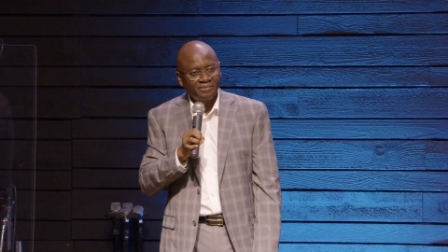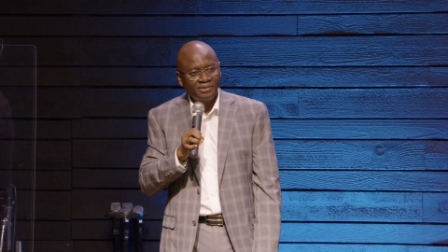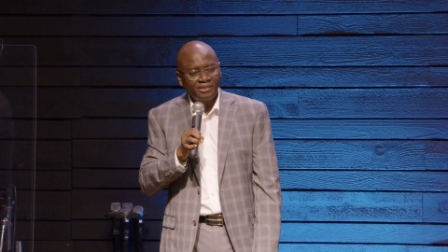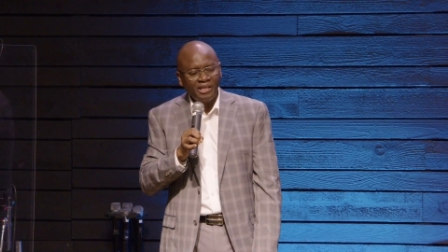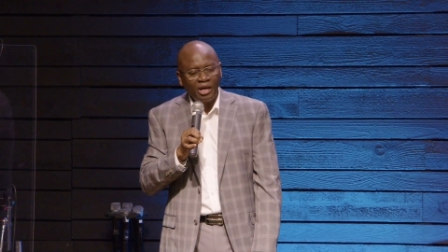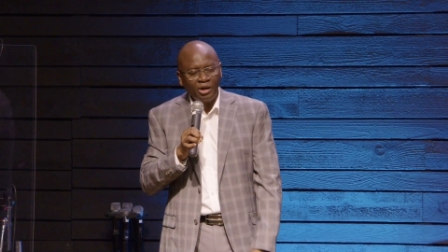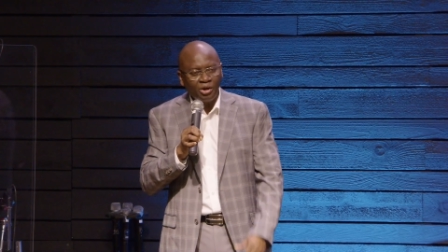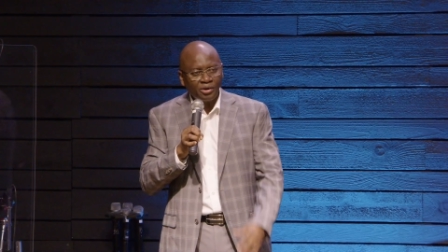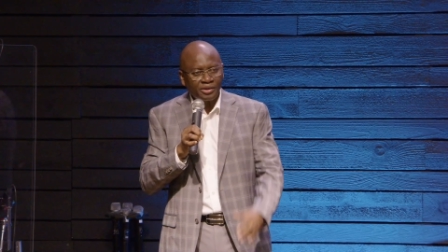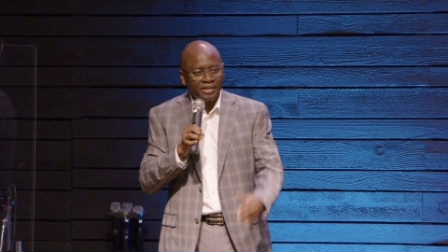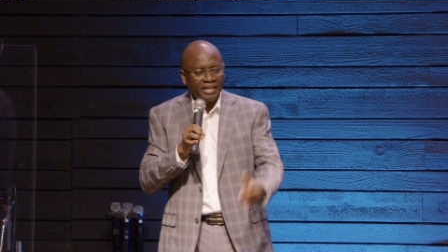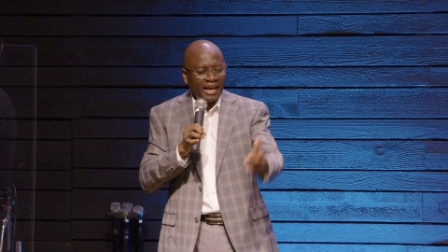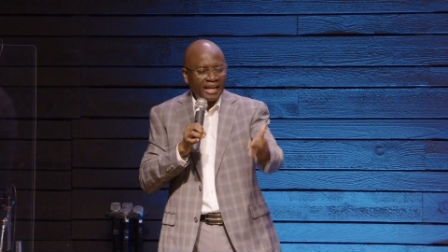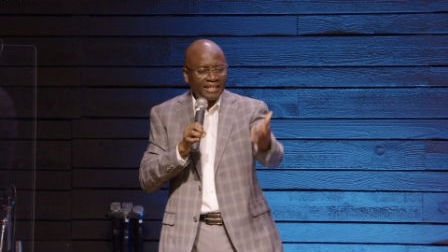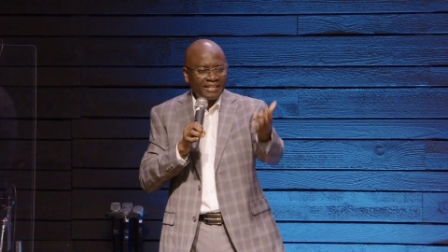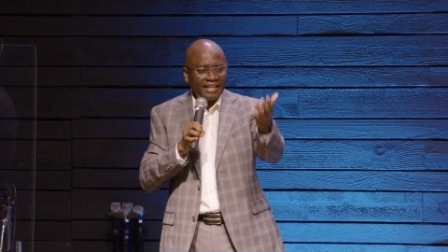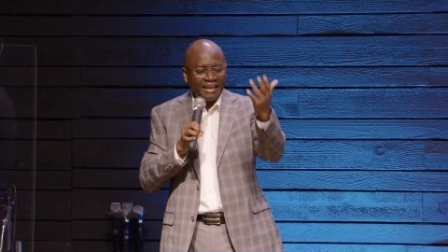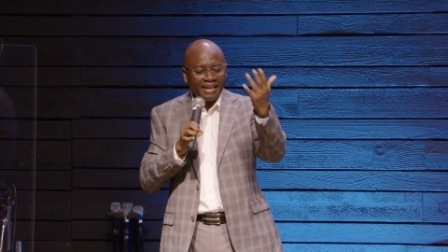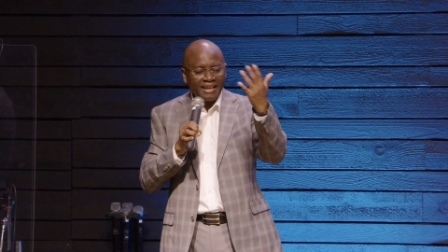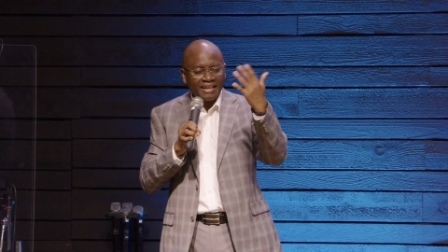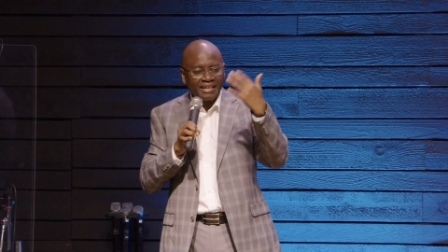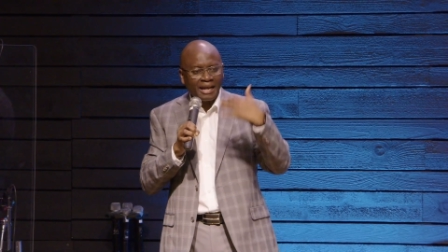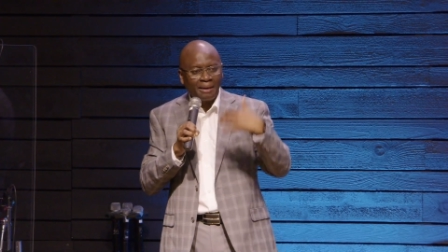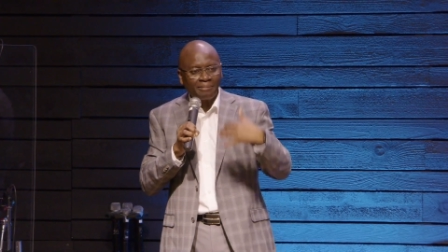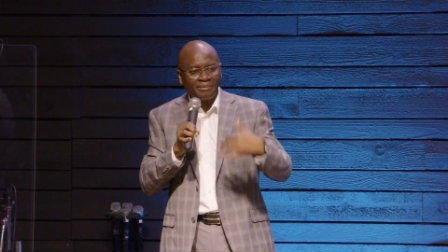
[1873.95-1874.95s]
You're looking at
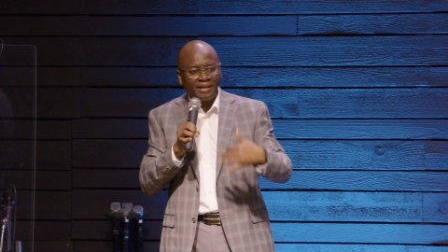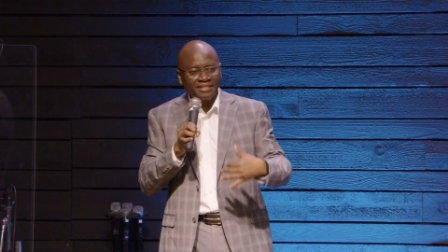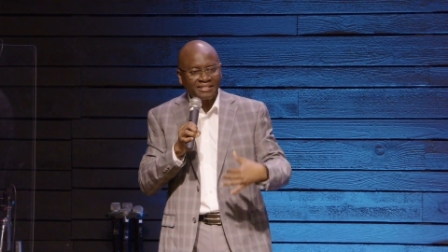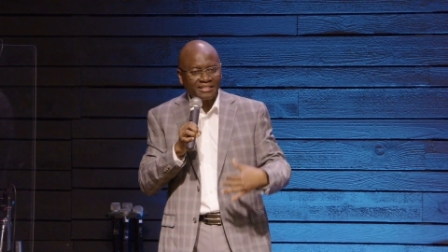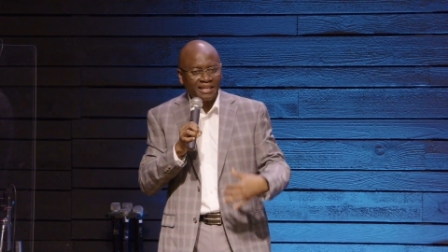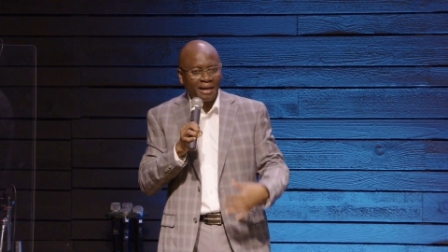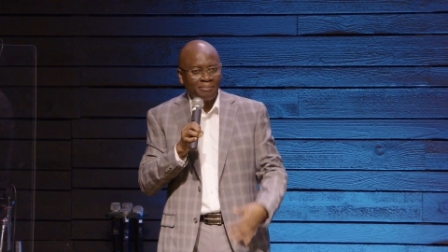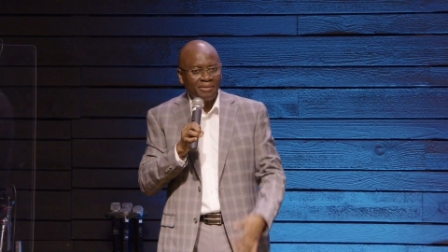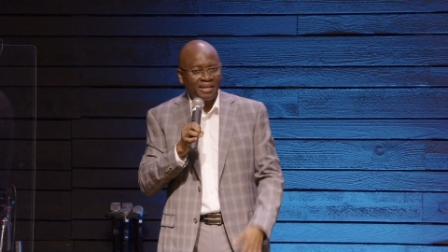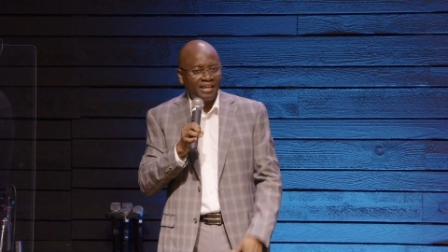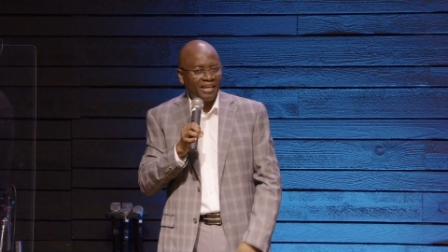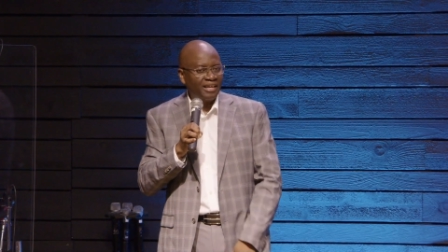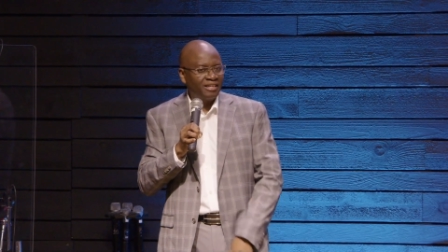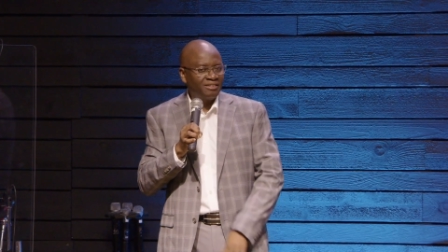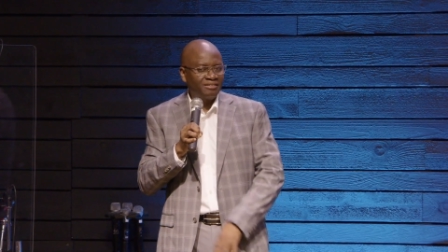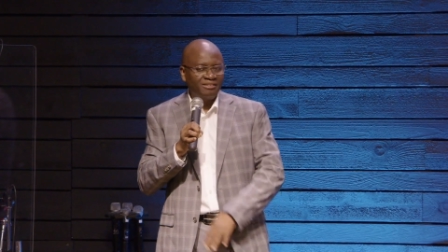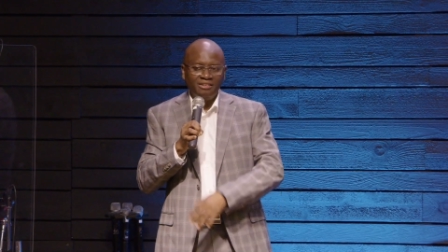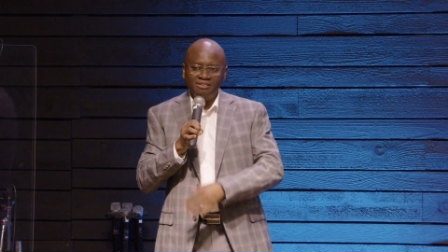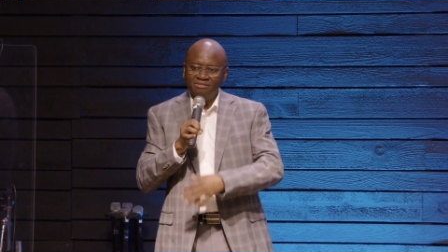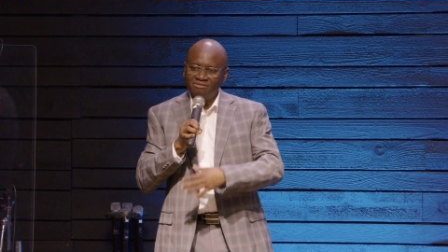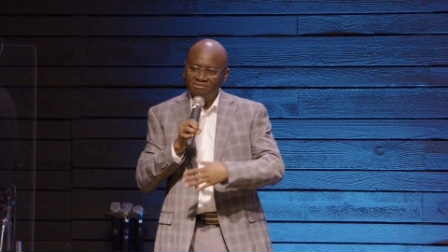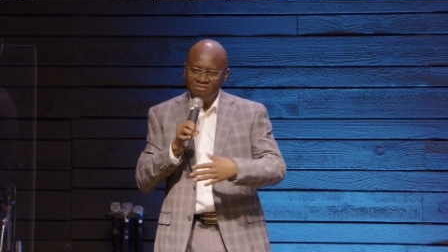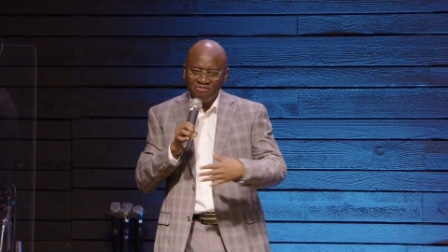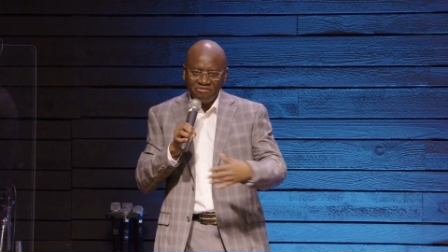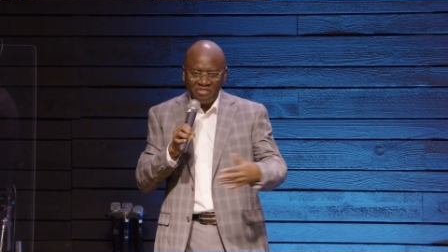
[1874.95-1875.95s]
the income that's coming in,
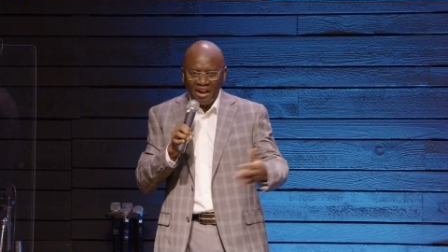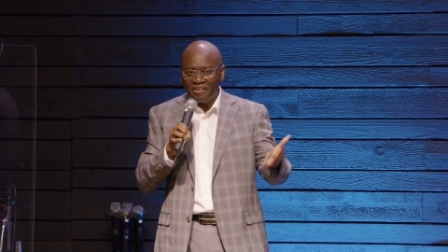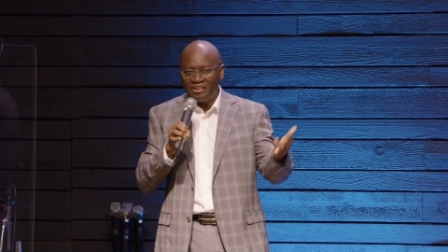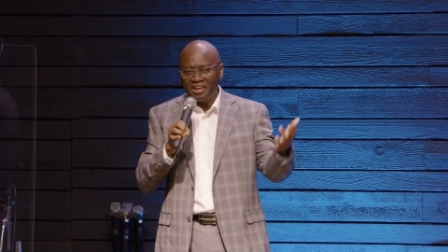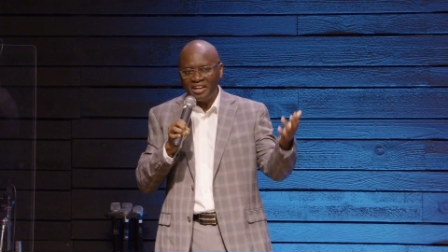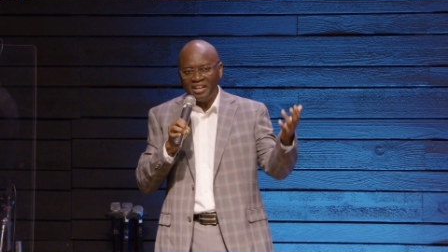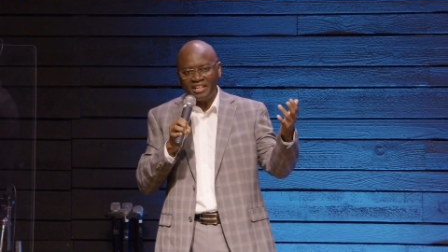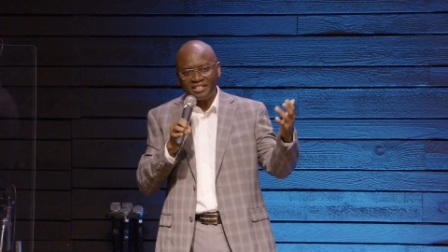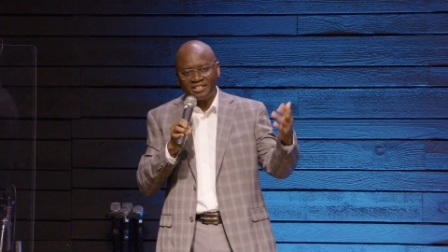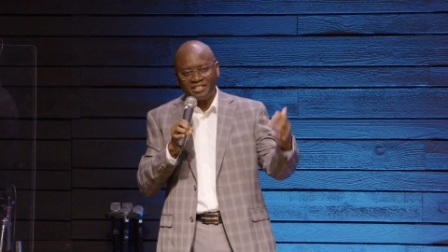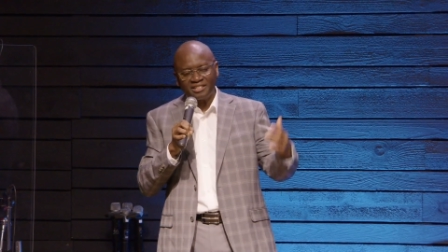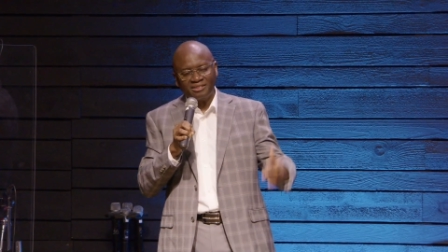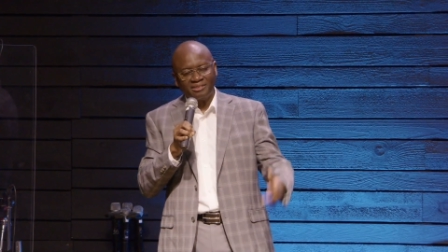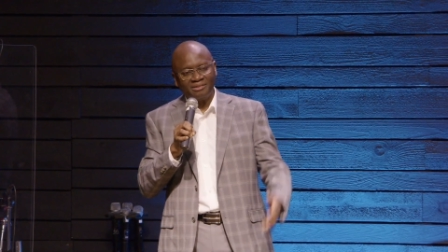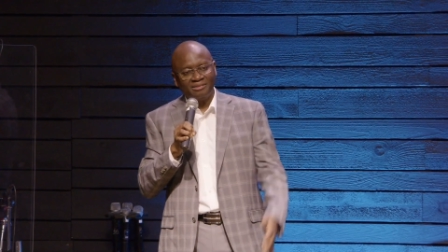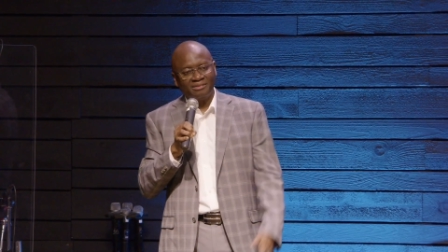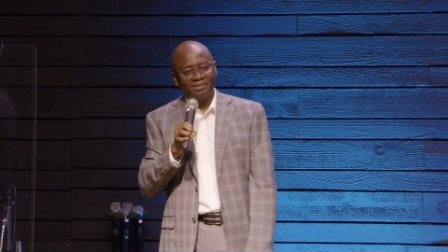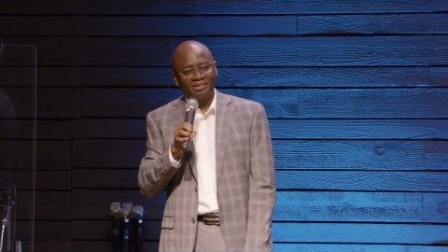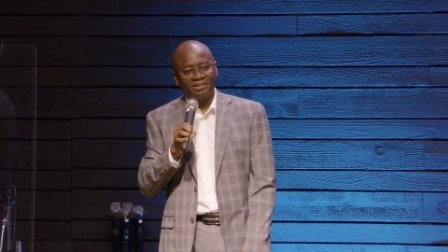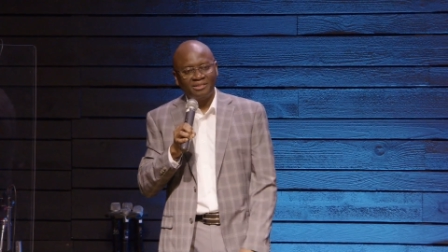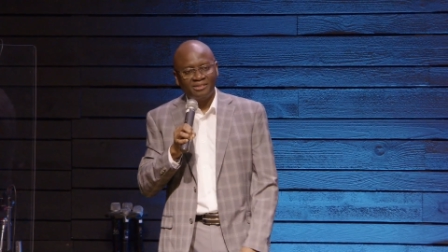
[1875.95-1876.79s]
very little.